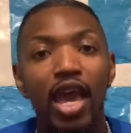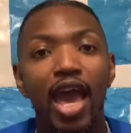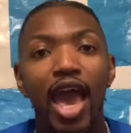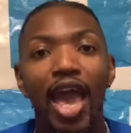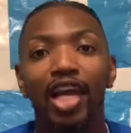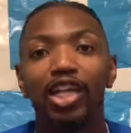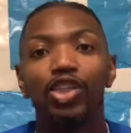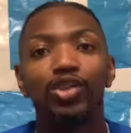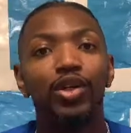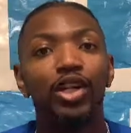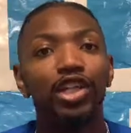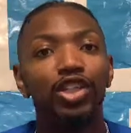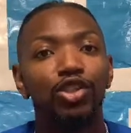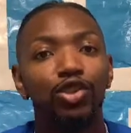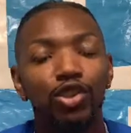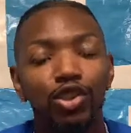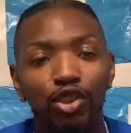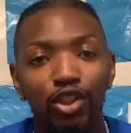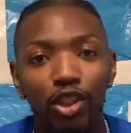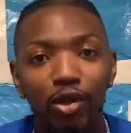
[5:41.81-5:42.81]
As you
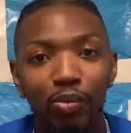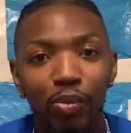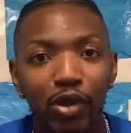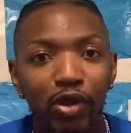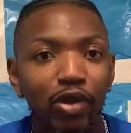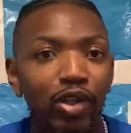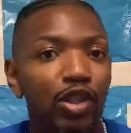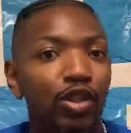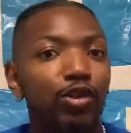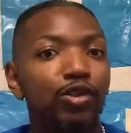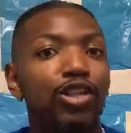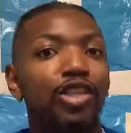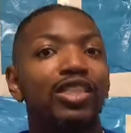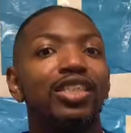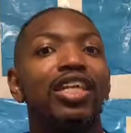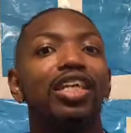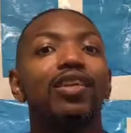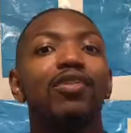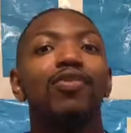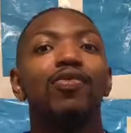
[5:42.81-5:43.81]
enter into the building, you just
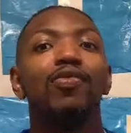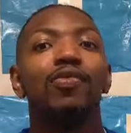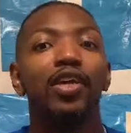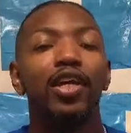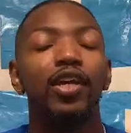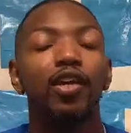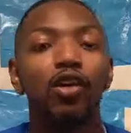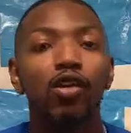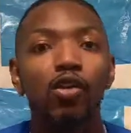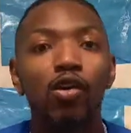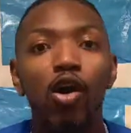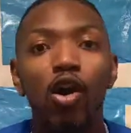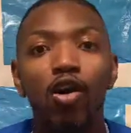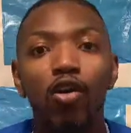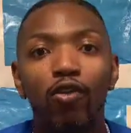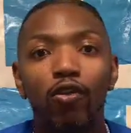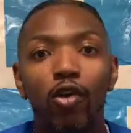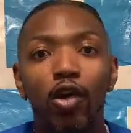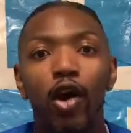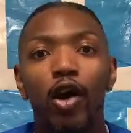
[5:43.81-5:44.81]
get a feel
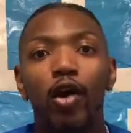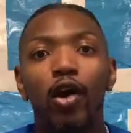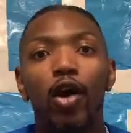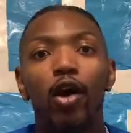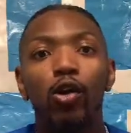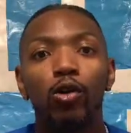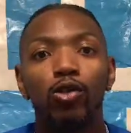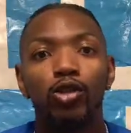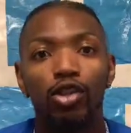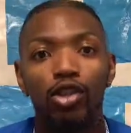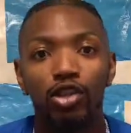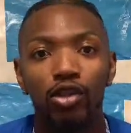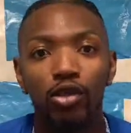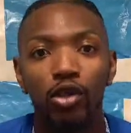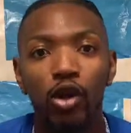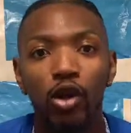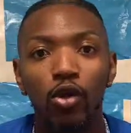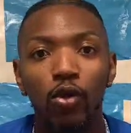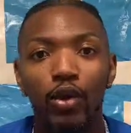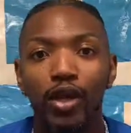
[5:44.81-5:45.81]
for our culture.
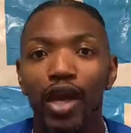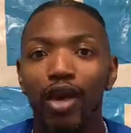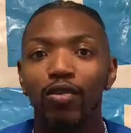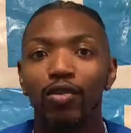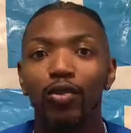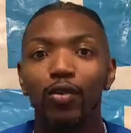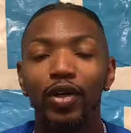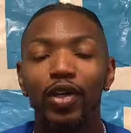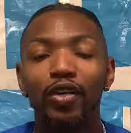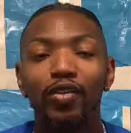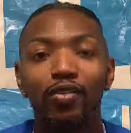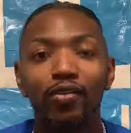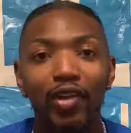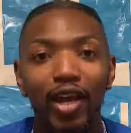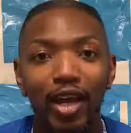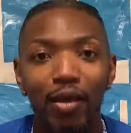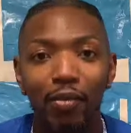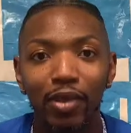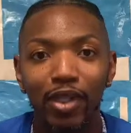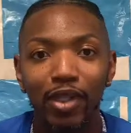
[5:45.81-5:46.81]
We have a real
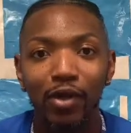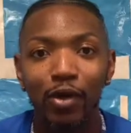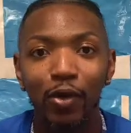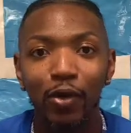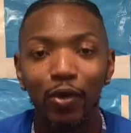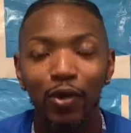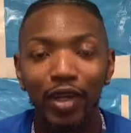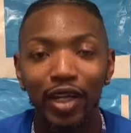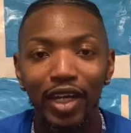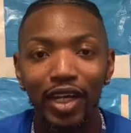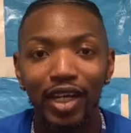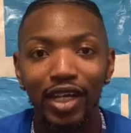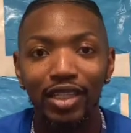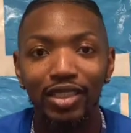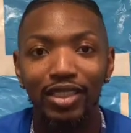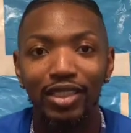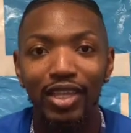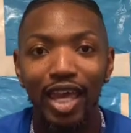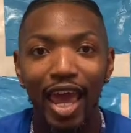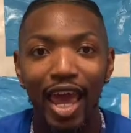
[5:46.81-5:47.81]
family-oriented
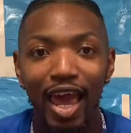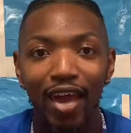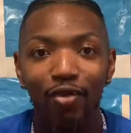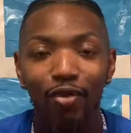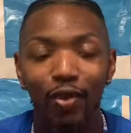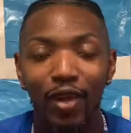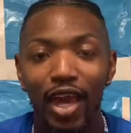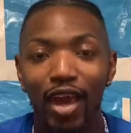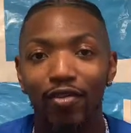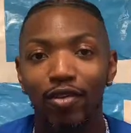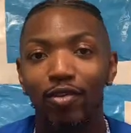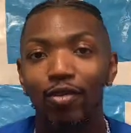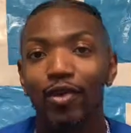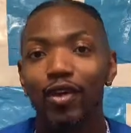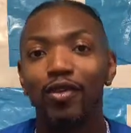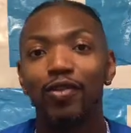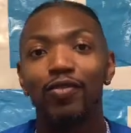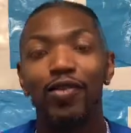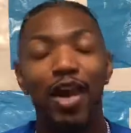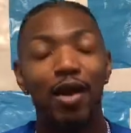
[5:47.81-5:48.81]
staff. We have a
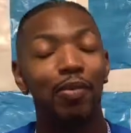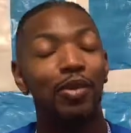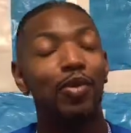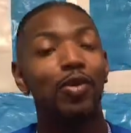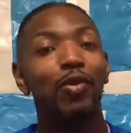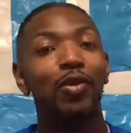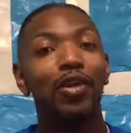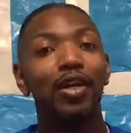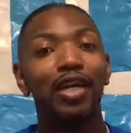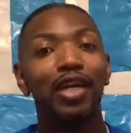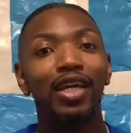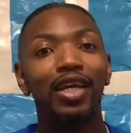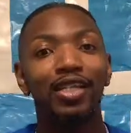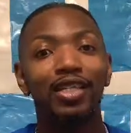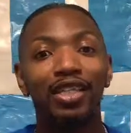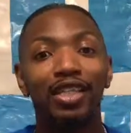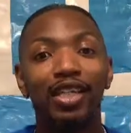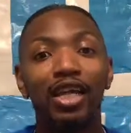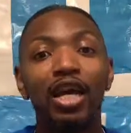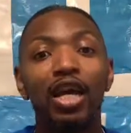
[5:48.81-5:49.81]
real
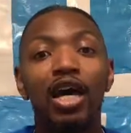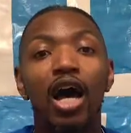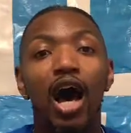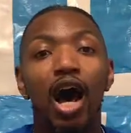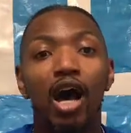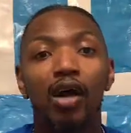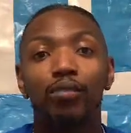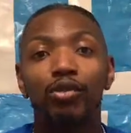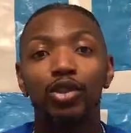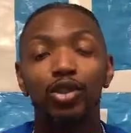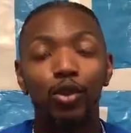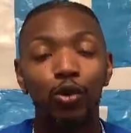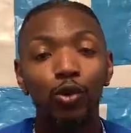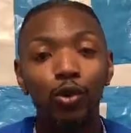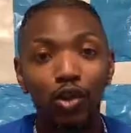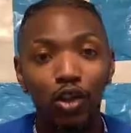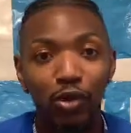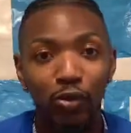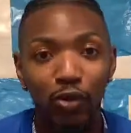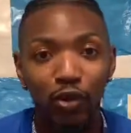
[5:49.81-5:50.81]
family-oriented school
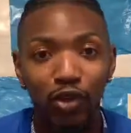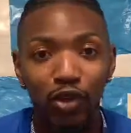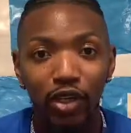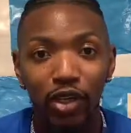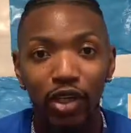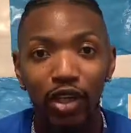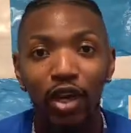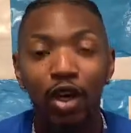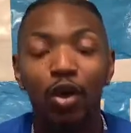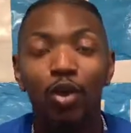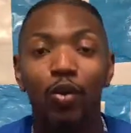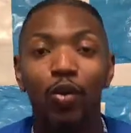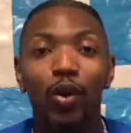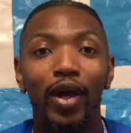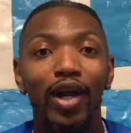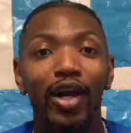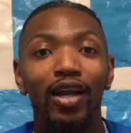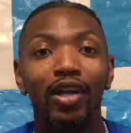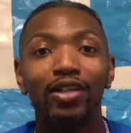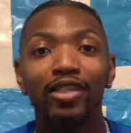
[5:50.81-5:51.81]
community
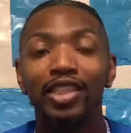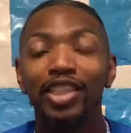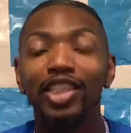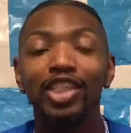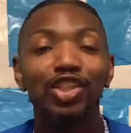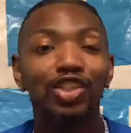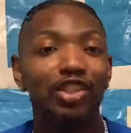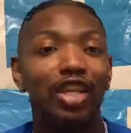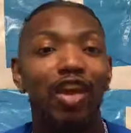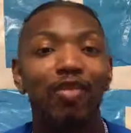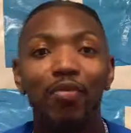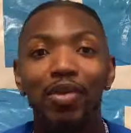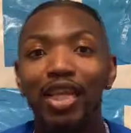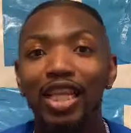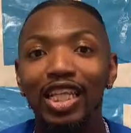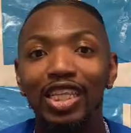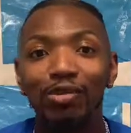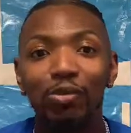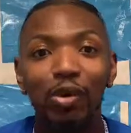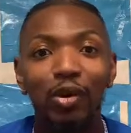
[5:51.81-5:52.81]
where teachers have been in
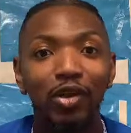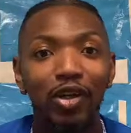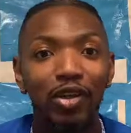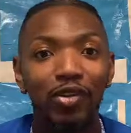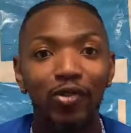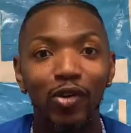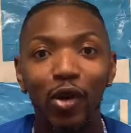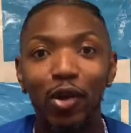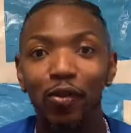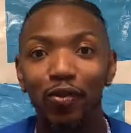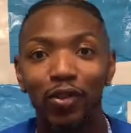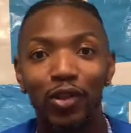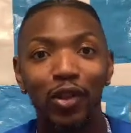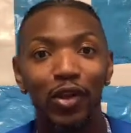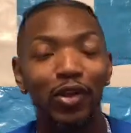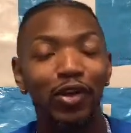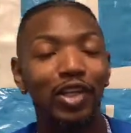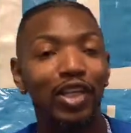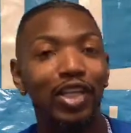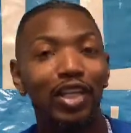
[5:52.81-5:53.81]
this building for over
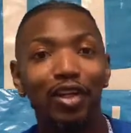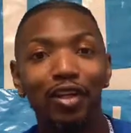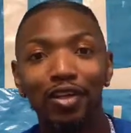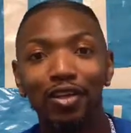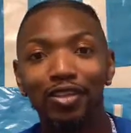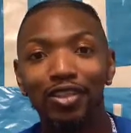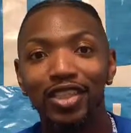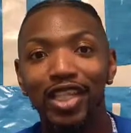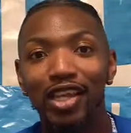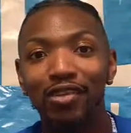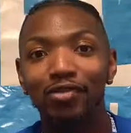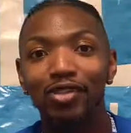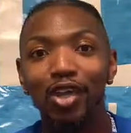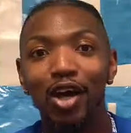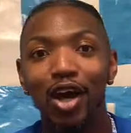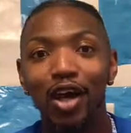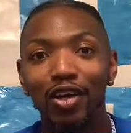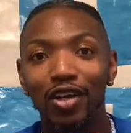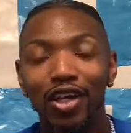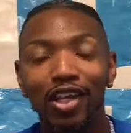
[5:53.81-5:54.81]
30 years. They've
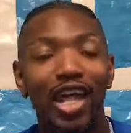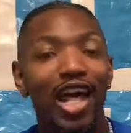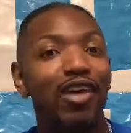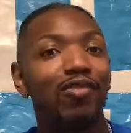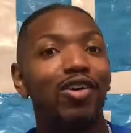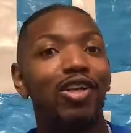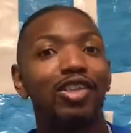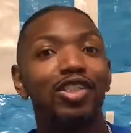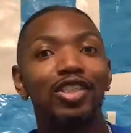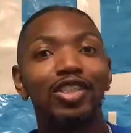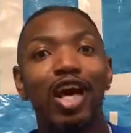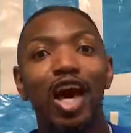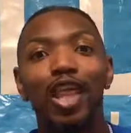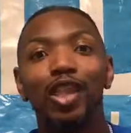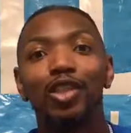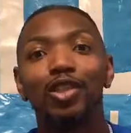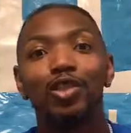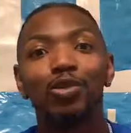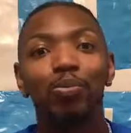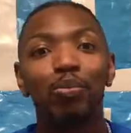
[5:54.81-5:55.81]
taught a lot of our
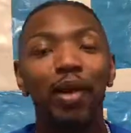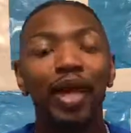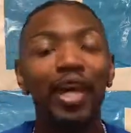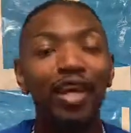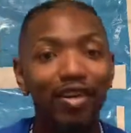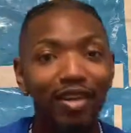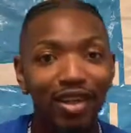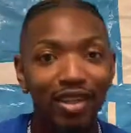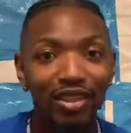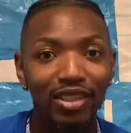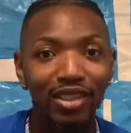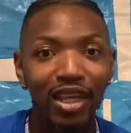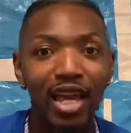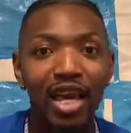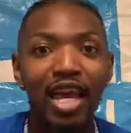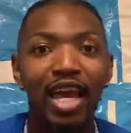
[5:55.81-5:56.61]
scholars' parents.